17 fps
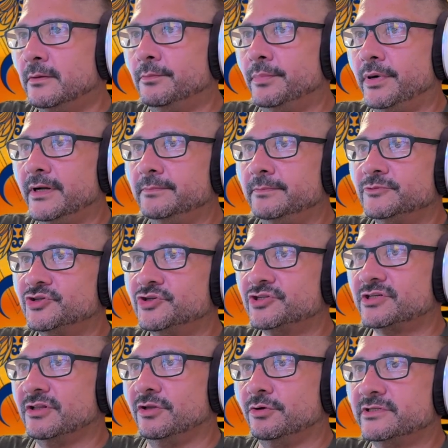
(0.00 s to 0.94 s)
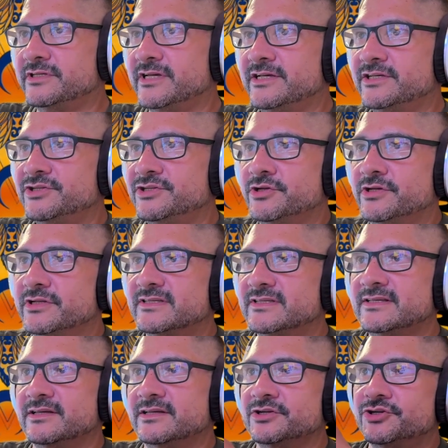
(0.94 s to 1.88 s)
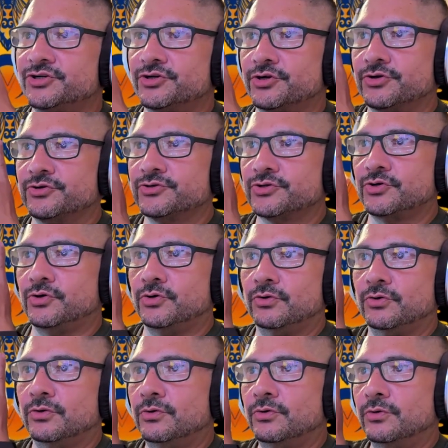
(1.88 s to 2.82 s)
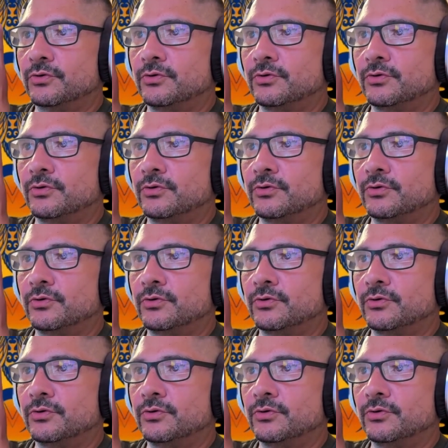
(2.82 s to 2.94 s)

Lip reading: But just a little taste, you can see the sugar skull